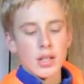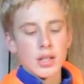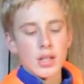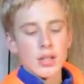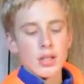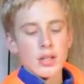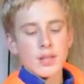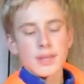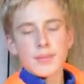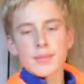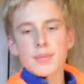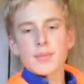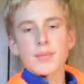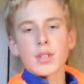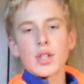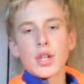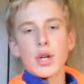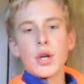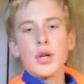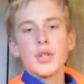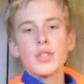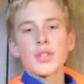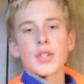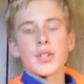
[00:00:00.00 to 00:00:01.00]
the
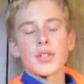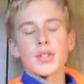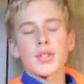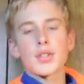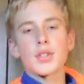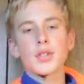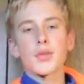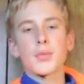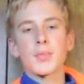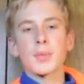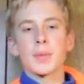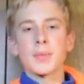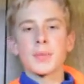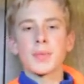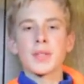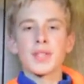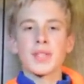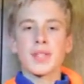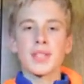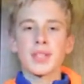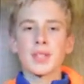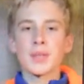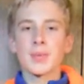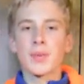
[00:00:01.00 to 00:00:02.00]
hoods are stupid,
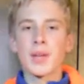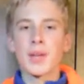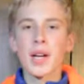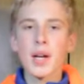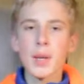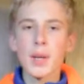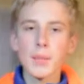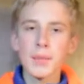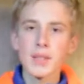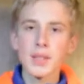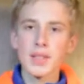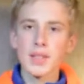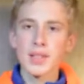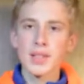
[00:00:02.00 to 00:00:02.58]
because what happens